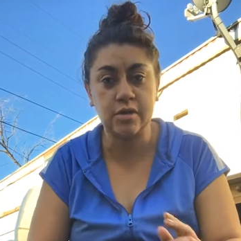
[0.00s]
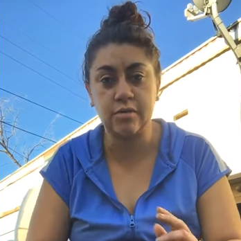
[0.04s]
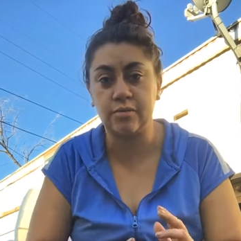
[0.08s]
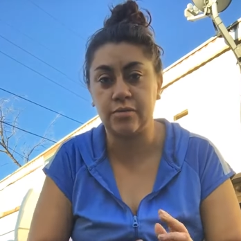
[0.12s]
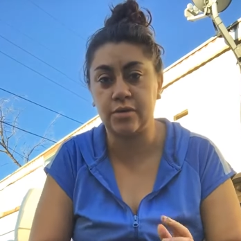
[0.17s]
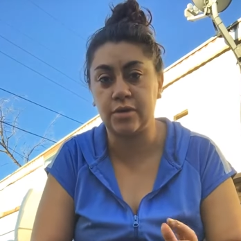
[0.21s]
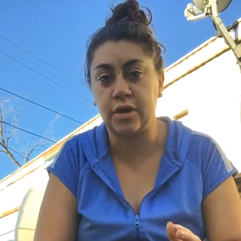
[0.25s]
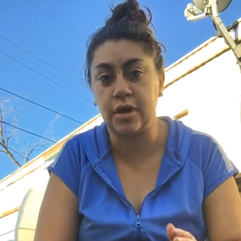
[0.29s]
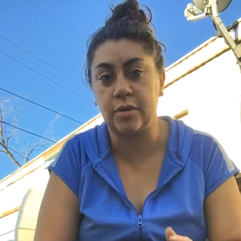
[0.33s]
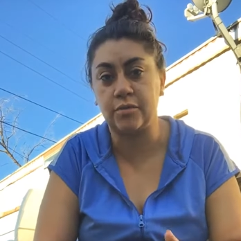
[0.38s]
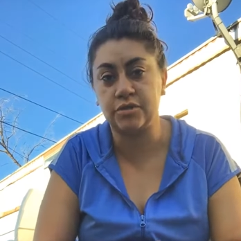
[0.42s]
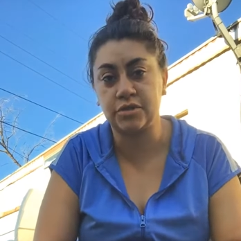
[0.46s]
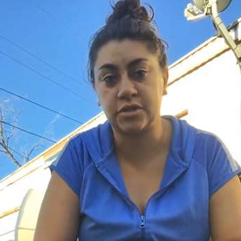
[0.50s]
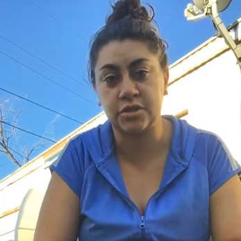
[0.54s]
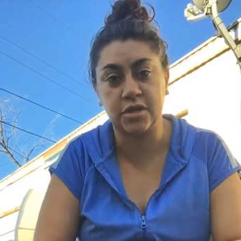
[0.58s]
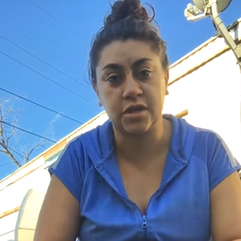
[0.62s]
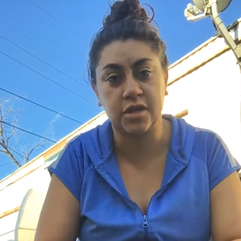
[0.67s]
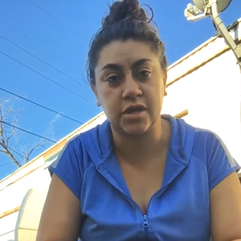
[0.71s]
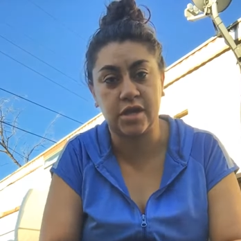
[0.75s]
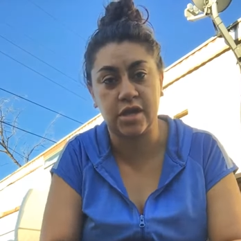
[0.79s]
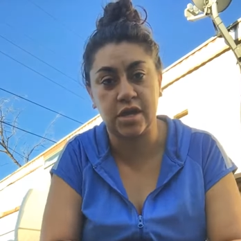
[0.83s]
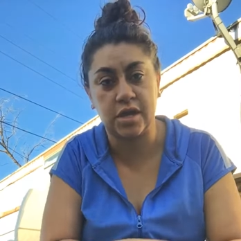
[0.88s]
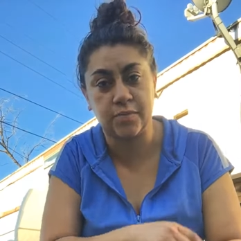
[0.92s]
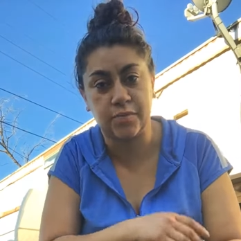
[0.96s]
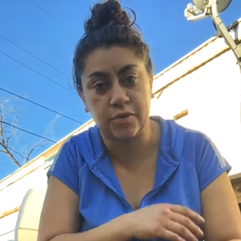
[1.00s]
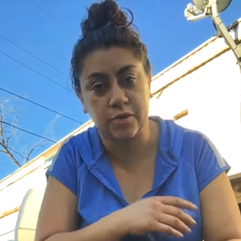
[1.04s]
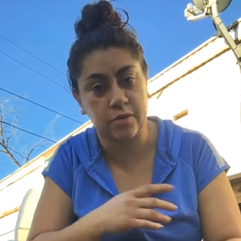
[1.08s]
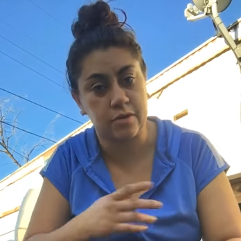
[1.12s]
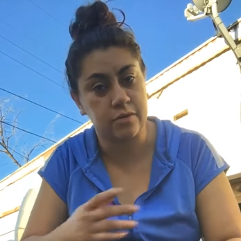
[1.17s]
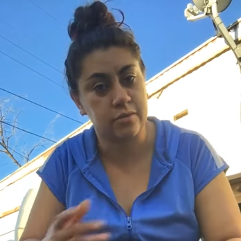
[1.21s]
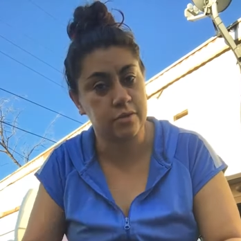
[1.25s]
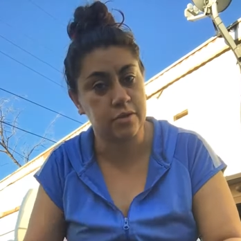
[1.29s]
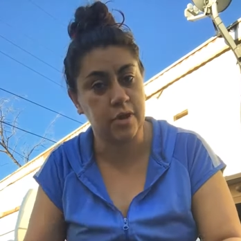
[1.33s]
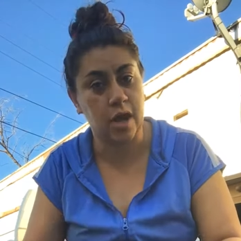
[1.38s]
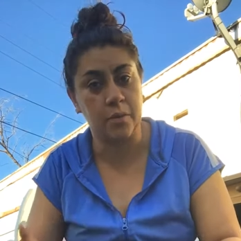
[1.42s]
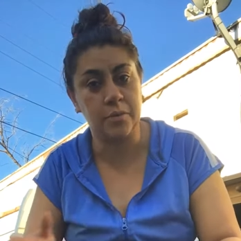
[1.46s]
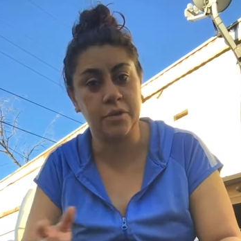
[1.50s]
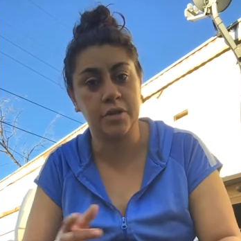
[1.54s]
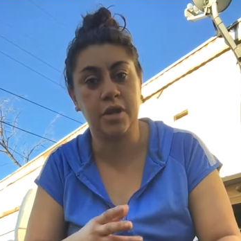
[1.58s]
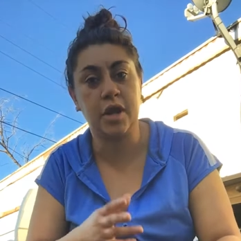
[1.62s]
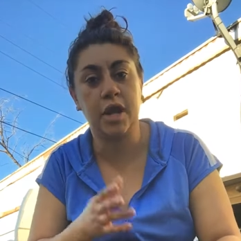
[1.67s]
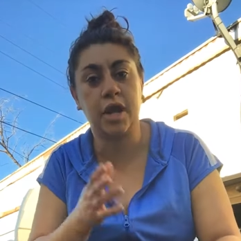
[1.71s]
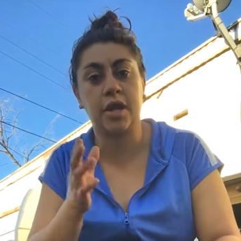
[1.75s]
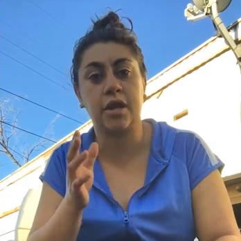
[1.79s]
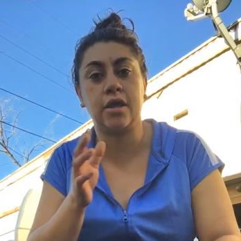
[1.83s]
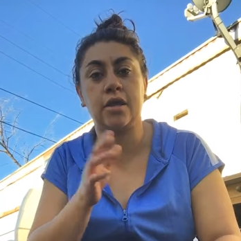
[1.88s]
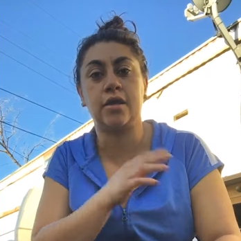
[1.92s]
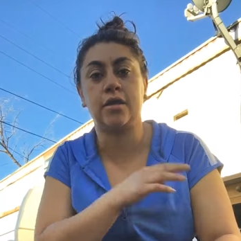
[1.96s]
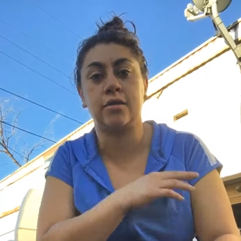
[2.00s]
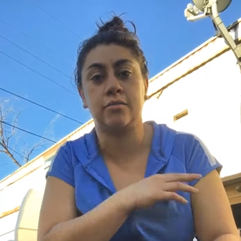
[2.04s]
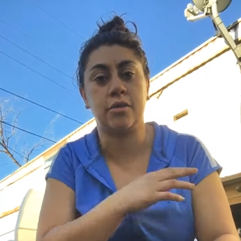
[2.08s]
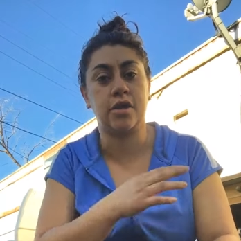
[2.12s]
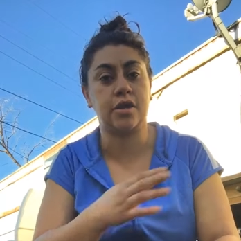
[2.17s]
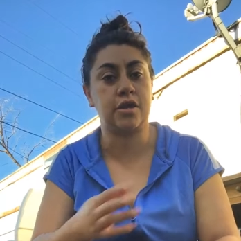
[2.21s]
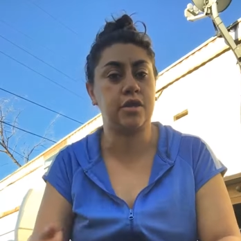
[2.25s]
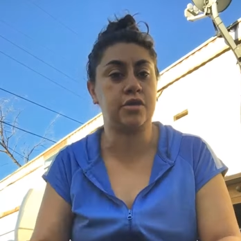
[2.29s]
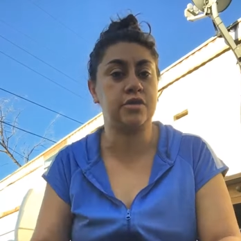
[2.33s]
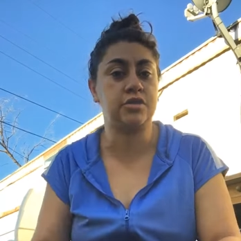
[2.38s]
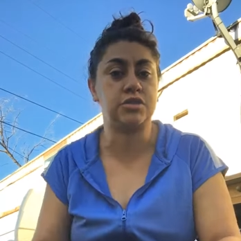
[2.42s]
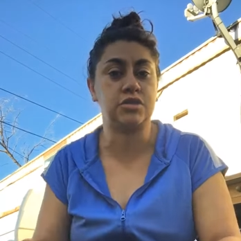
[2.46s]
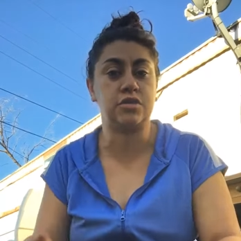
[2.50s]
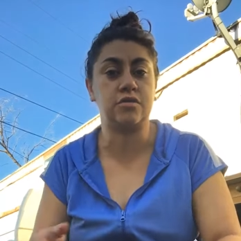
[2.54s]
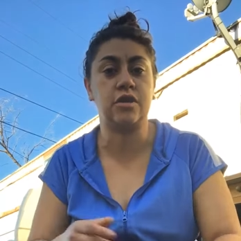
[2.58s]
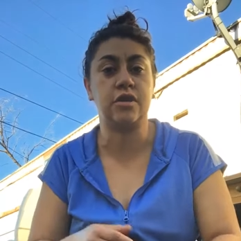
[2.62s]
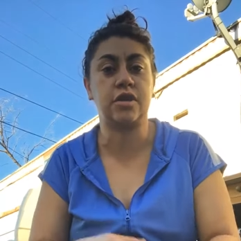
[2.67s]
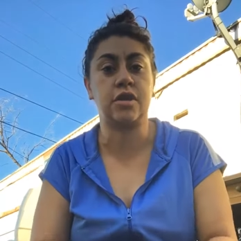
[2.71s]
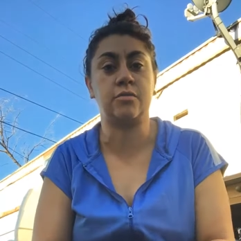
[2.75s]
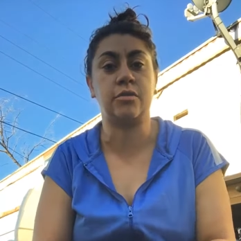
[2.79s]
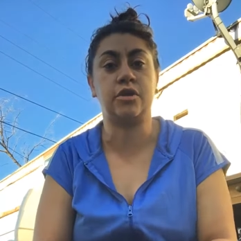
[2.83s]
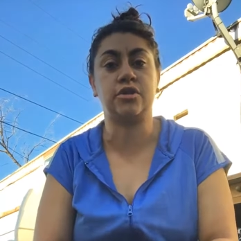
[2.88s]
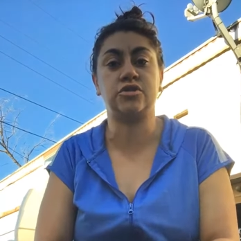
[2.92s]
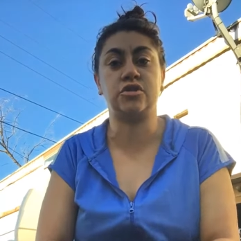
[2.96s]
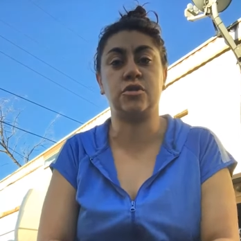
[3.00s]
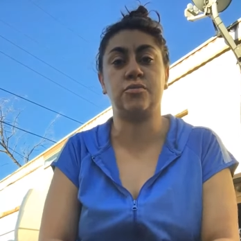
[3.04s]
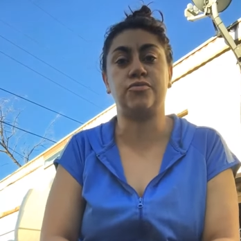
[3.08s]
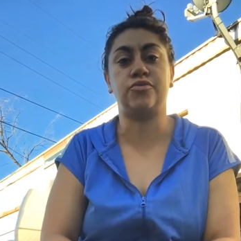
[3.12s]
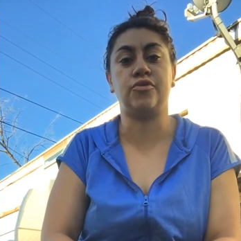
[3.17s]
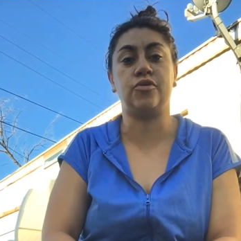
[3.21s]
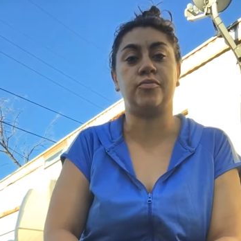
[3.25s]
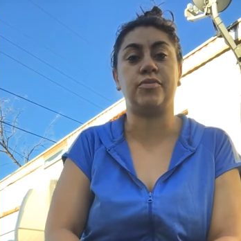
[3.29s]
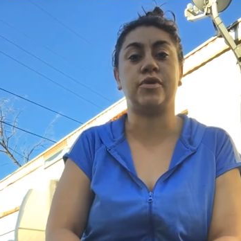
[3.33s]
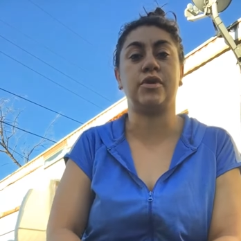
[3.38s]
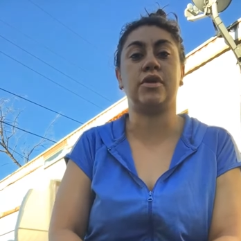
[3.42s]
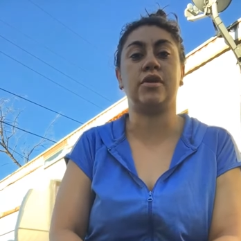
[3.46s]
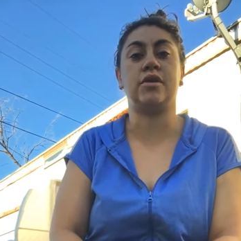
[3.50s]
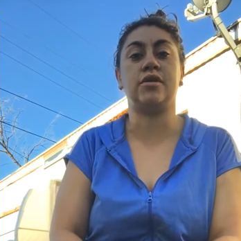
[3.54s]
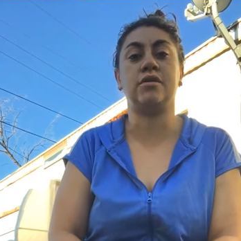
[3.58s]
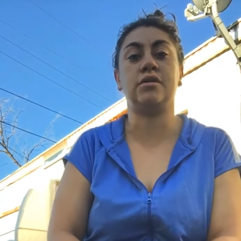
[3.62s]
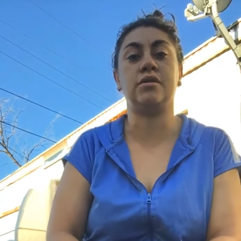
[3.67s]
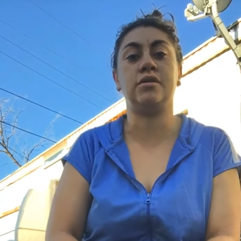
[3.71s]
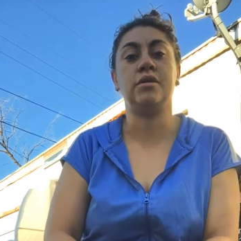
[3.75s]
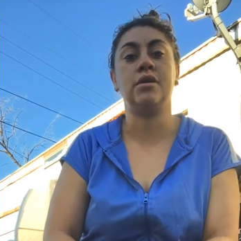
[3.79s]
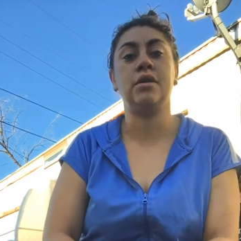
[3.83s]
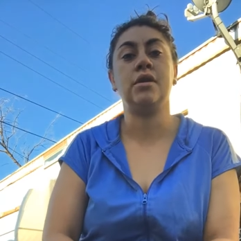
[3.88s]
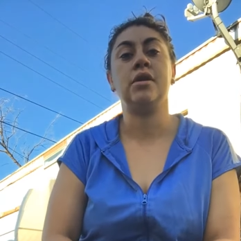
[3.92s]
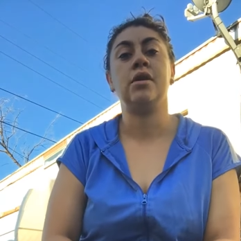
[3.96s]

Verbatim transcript: but I'm just going to keep accommodating and making sure I get my jump roping in.